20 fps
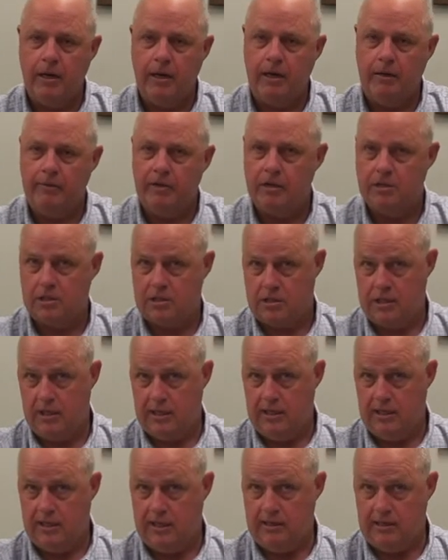and this is
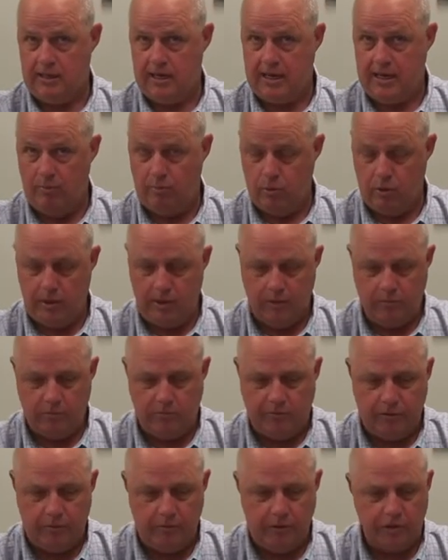cleaning out the cobwebs
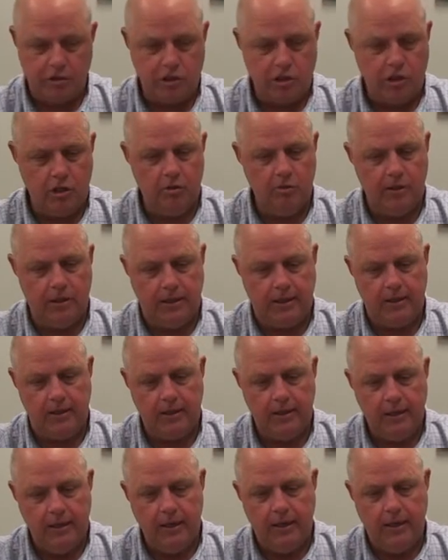from your schooling
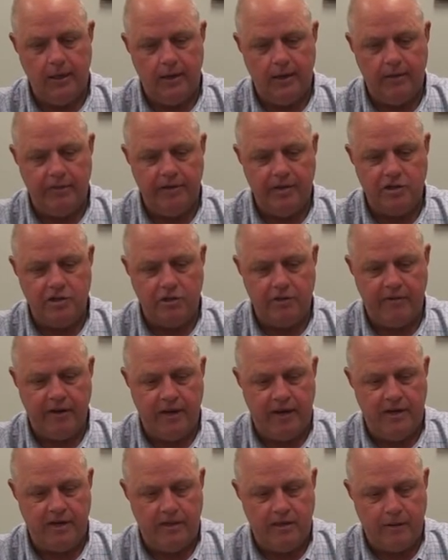that you've
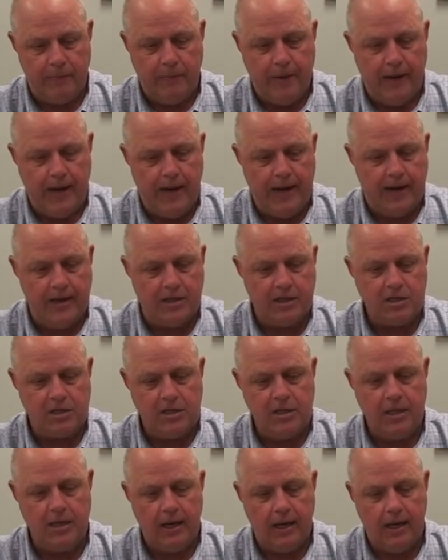had in the
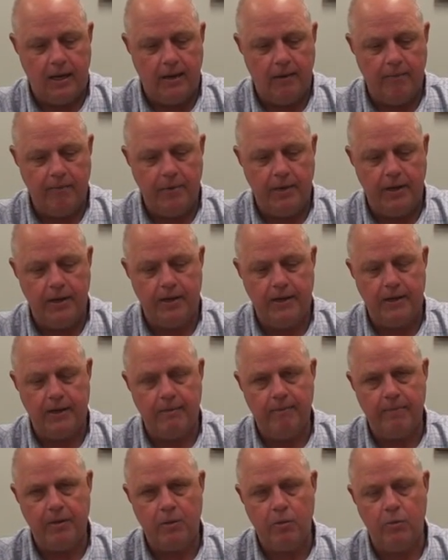past, but
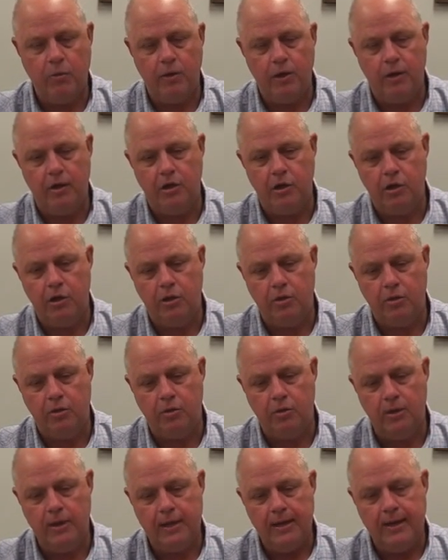when your